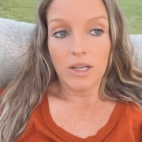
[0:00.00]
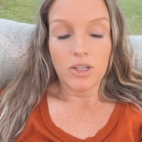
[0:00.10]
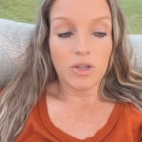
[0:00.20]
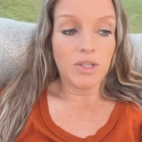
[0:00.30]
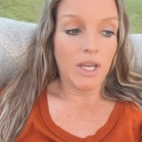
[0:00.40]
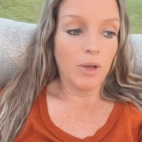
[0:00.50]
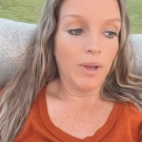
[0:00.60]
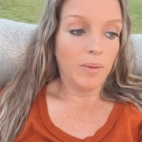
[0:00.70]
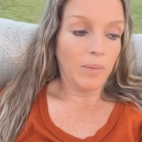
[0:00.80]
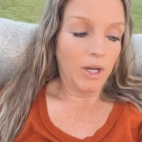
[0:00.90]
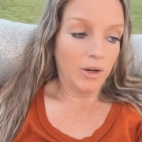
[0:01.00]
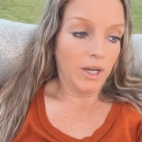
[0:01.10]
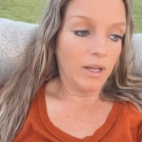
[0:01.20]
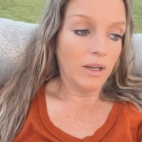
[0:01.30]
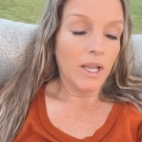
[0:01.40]
So say you get
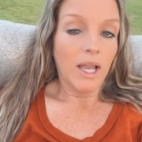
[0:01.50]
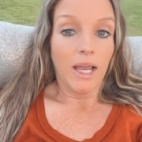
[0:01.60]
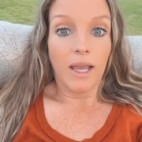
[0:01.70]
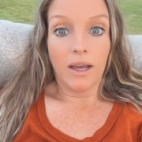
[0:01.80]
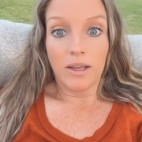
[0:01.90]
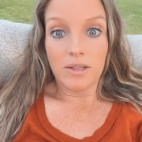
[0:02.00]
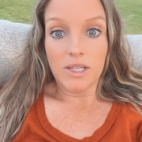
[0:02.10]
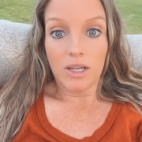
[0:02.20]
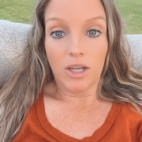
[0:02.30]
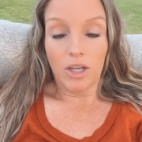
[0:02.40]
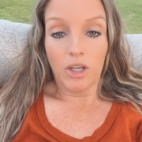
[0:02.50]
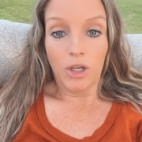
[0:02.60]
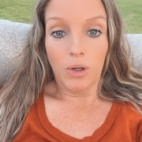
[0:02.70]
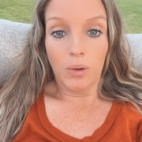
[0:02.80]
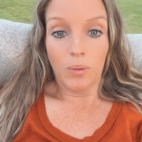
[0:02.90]
married and
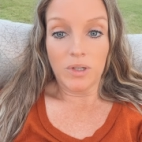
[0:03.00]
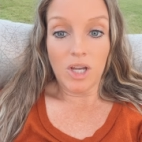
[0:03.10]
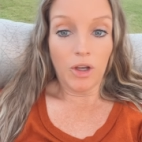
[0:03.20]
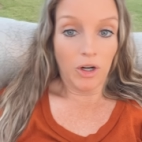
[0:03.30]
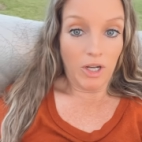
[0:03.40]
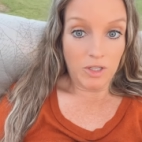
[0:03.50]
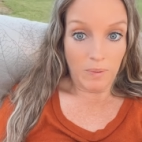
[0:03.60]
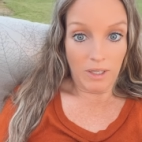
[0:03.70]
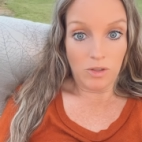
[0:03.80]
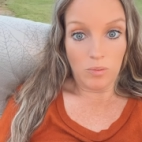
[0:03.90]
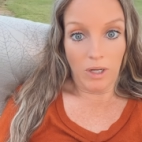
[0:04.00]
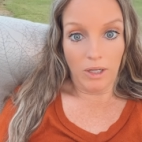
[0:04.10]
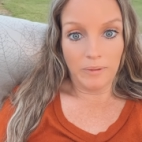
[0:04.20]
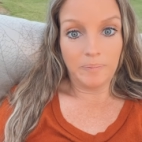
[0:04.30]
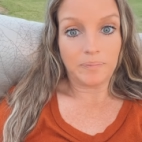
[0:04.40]
you tell your husband, "Well,